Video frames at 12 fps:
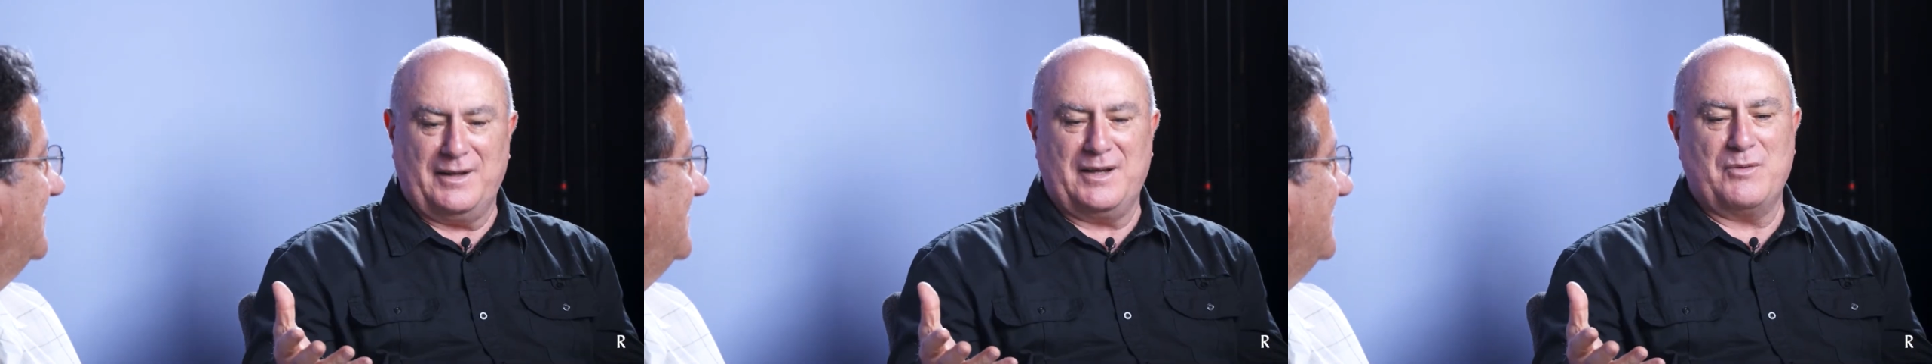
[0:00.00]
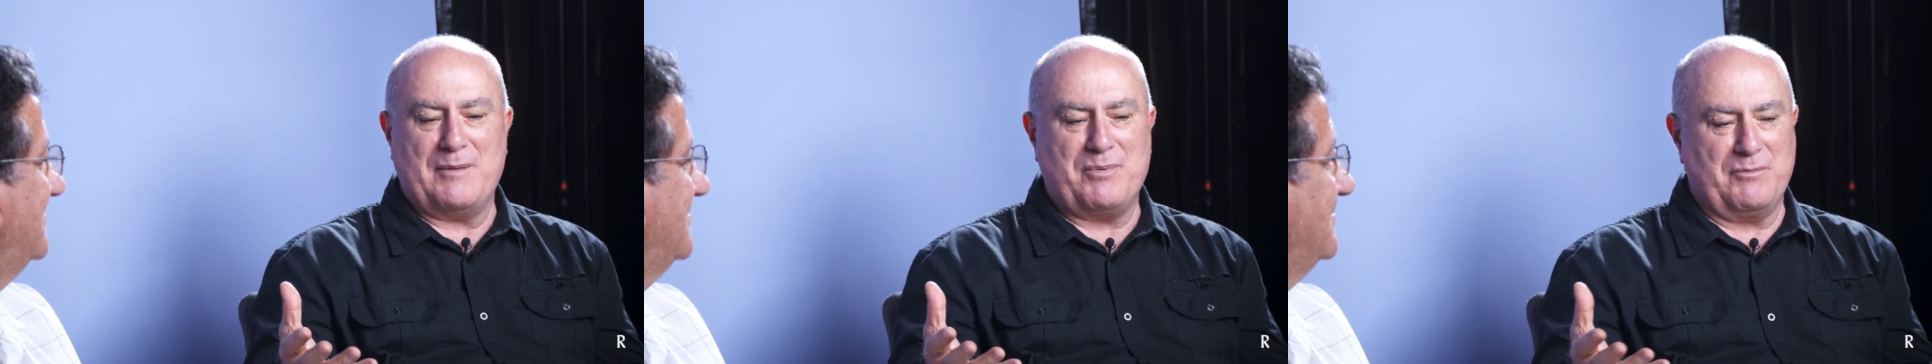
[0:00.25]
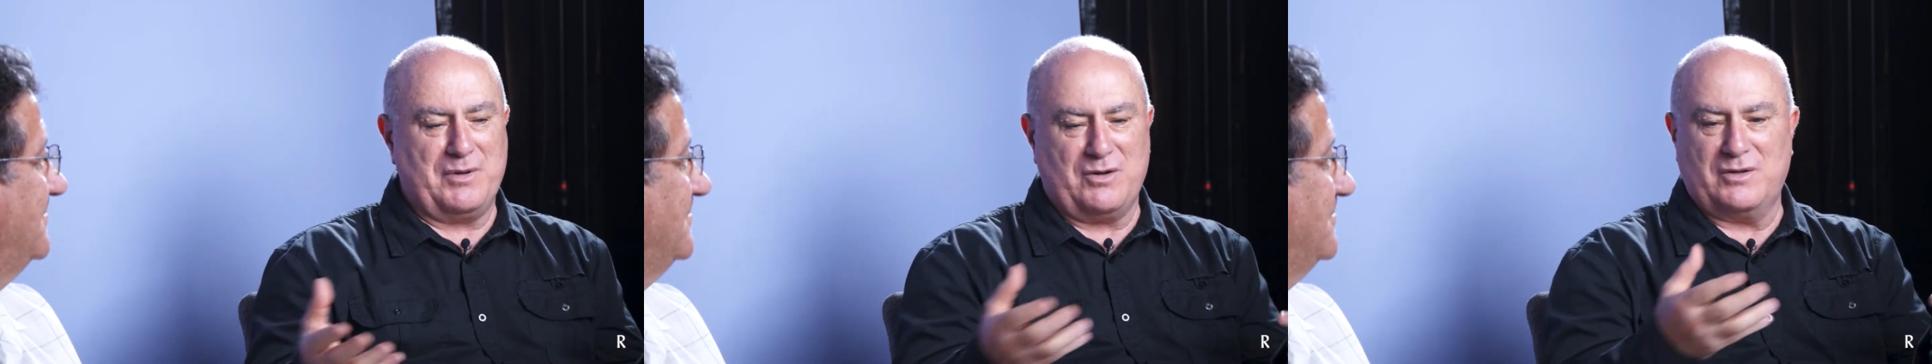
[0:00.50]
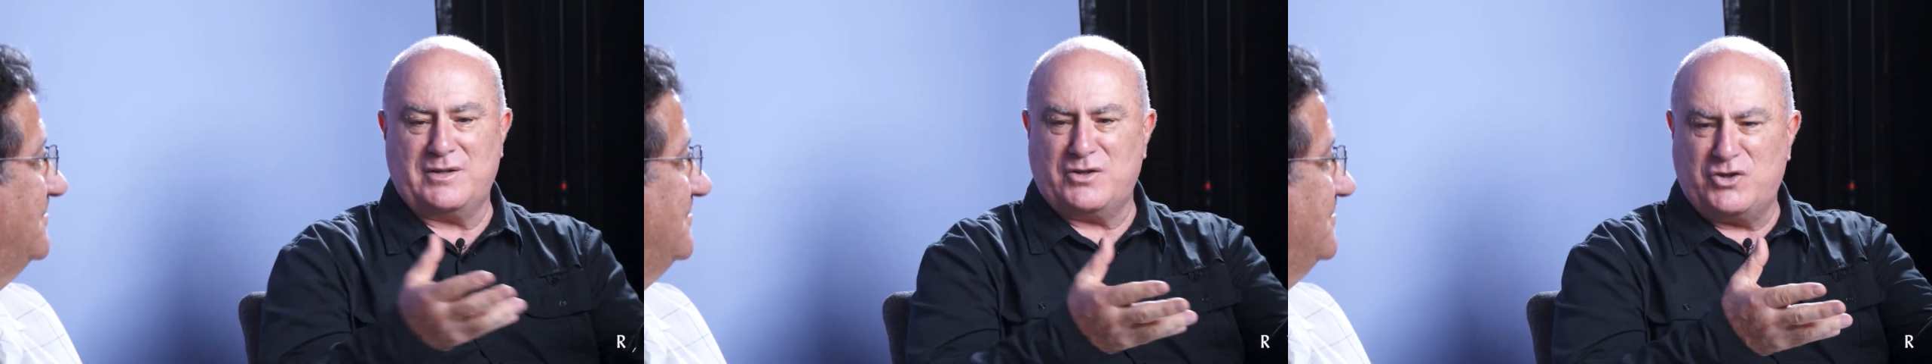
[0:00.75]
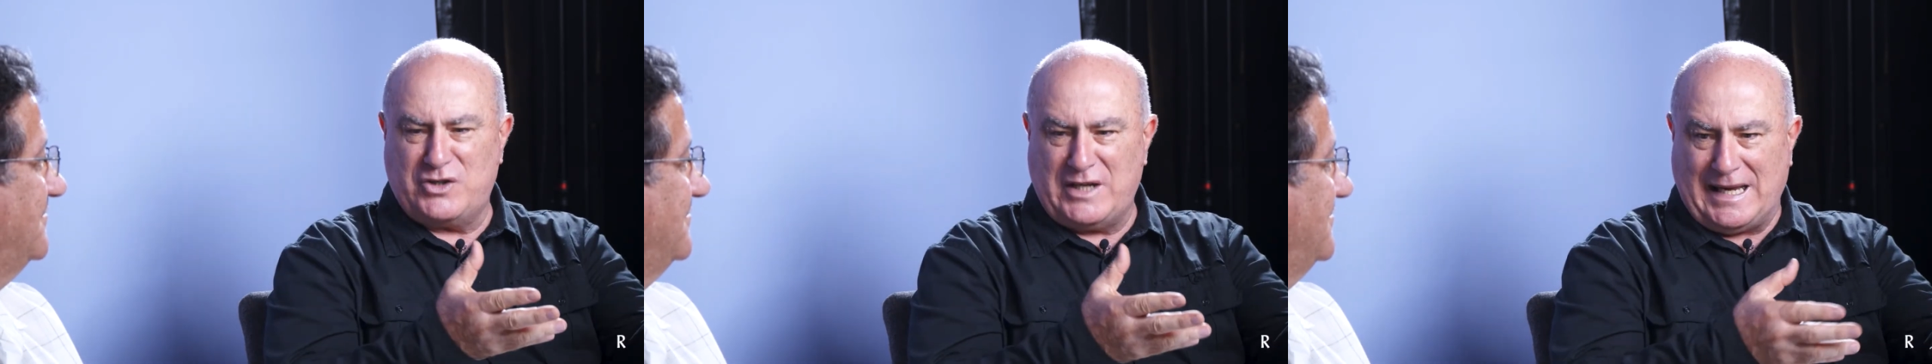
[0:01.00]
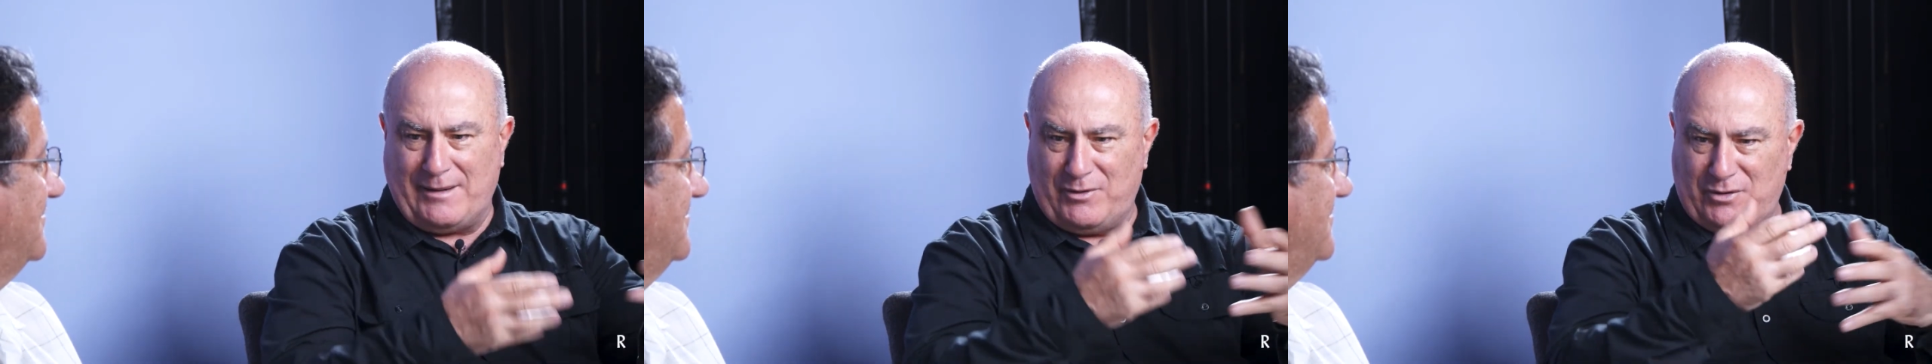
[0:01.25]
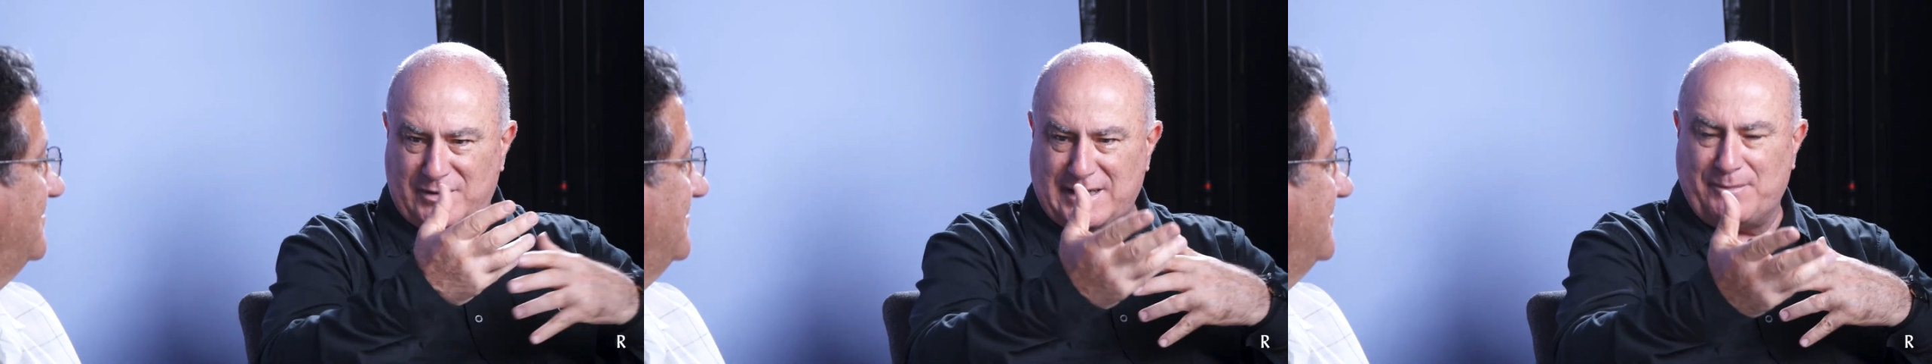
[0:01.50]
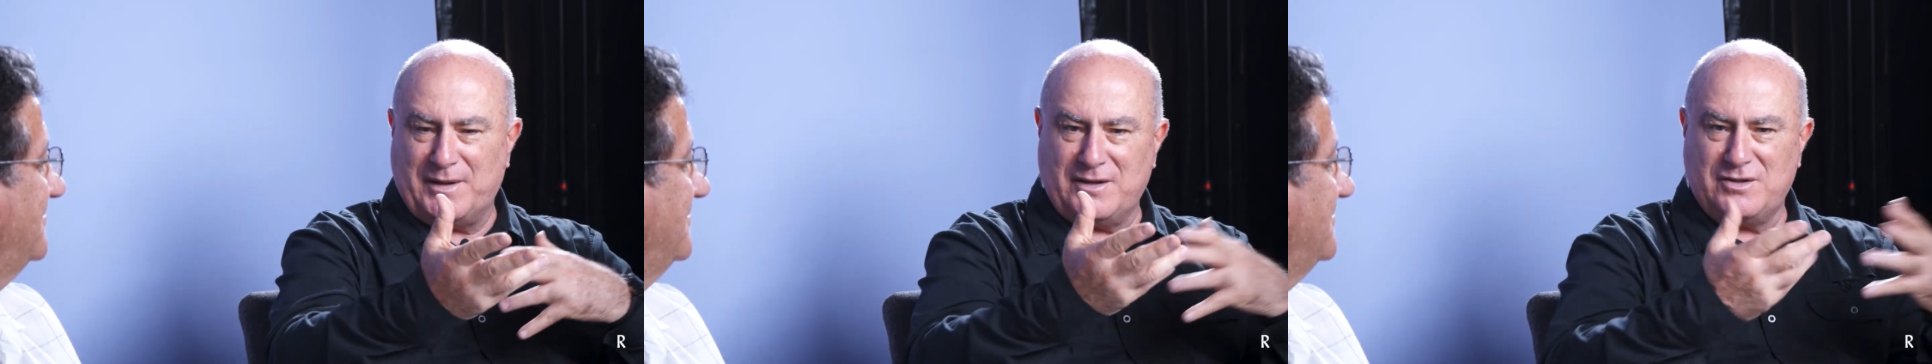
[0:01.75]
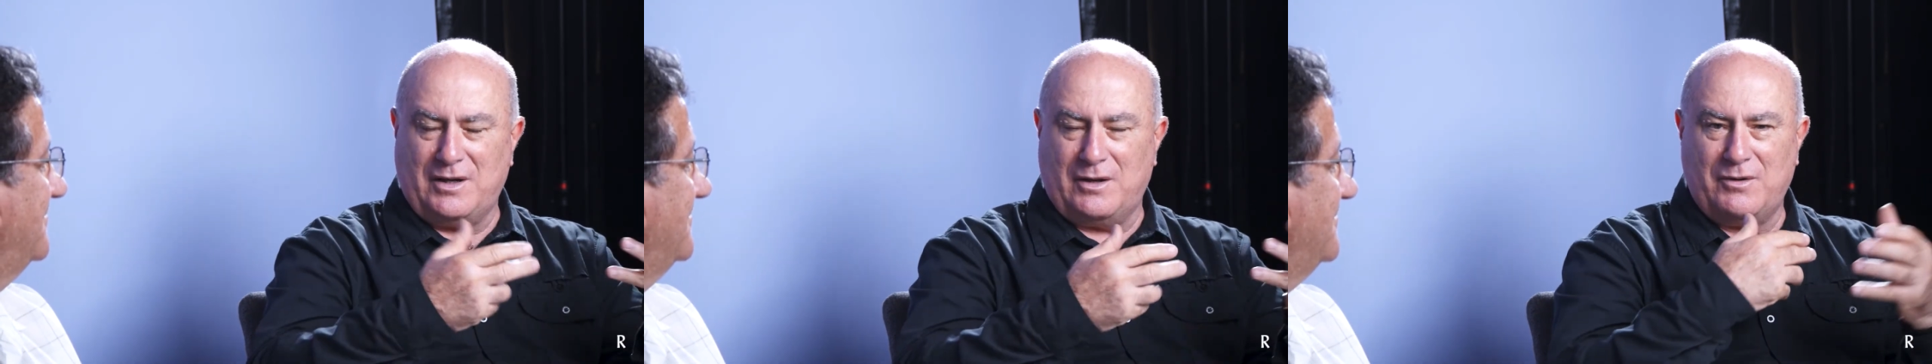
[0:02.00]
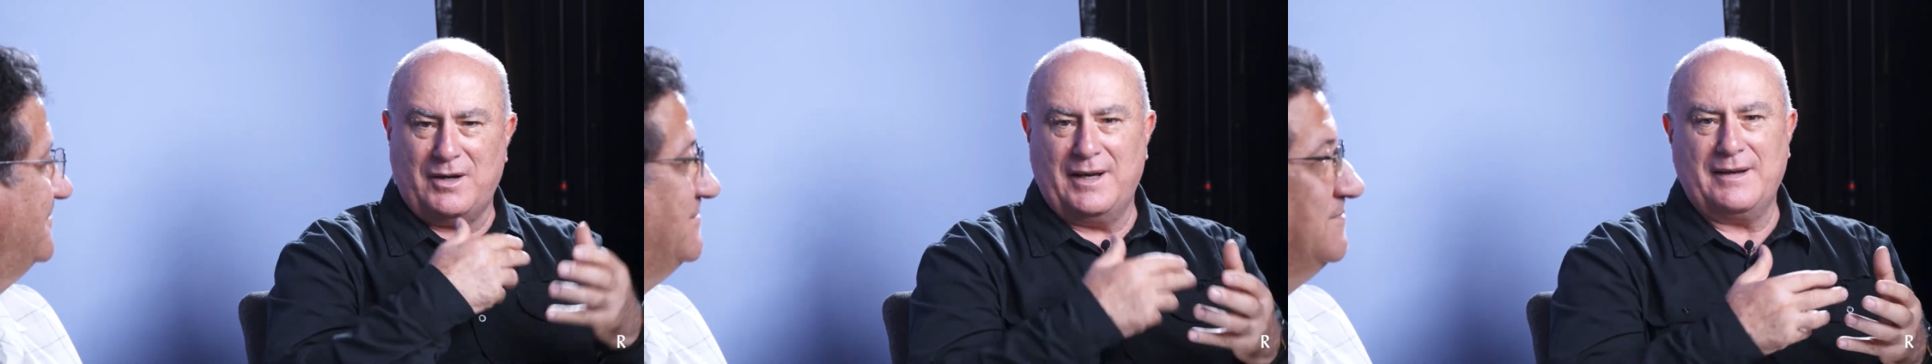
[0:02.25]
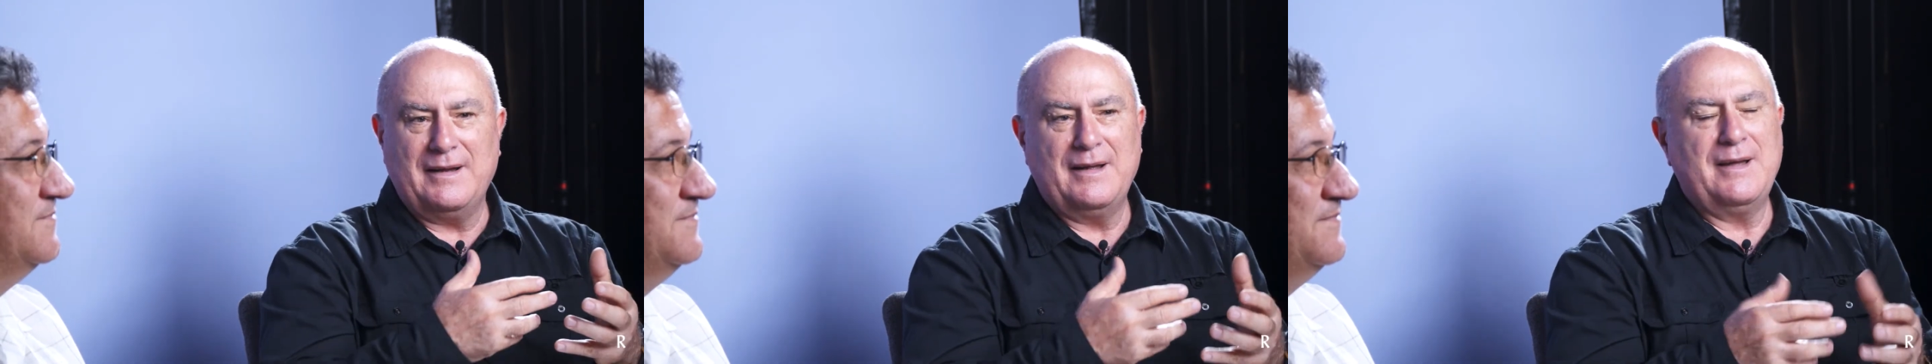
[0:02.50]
their weapon because it's jammed or something's not right.